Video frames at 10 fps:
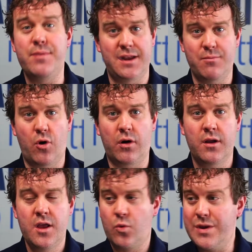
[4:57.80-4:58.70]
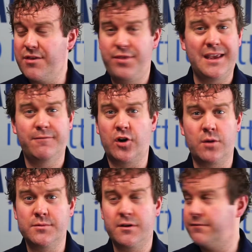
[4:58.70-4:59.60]
anymore. We can think in
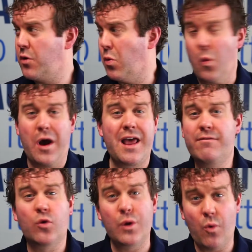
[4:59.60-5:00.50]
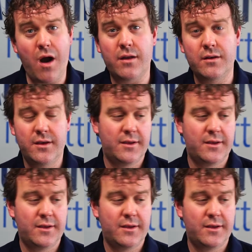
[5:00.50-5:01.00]
terms of whatever we want.